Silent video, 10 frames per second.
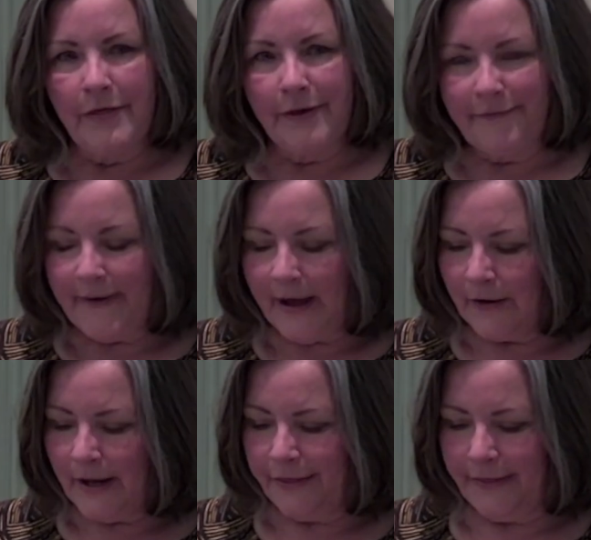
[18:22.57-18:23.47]
The
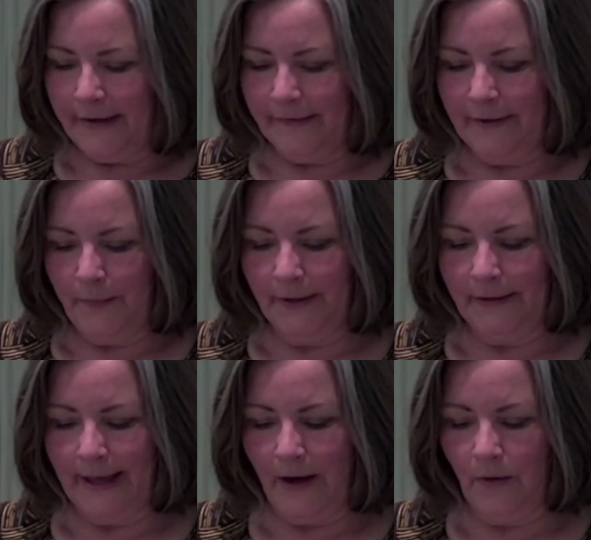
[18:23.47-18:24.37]
very thing that would
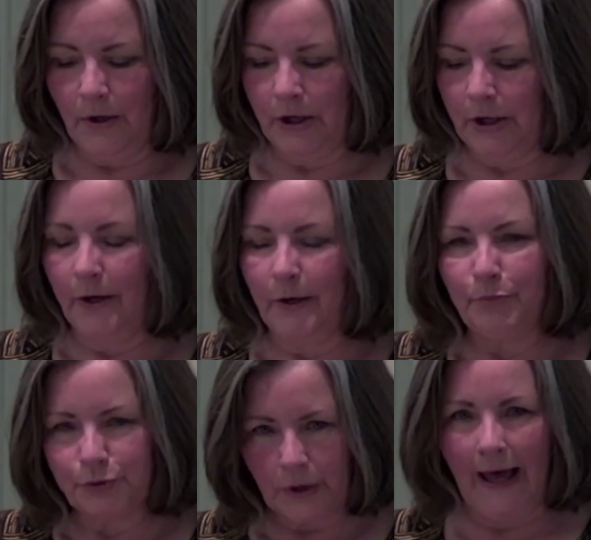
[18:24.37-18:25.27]
allow her
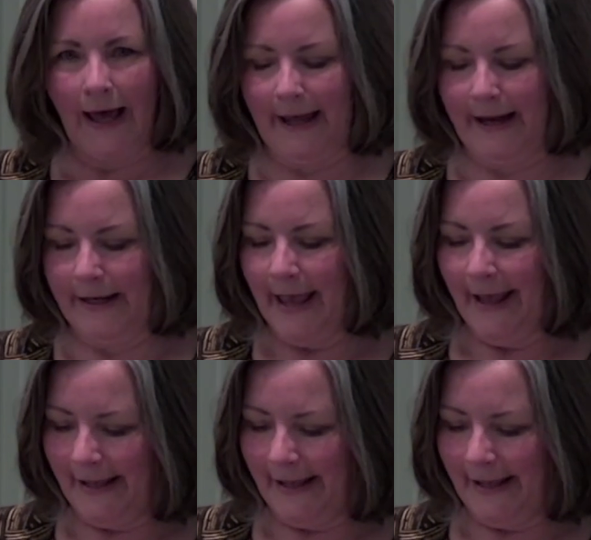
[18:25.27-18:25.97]
pride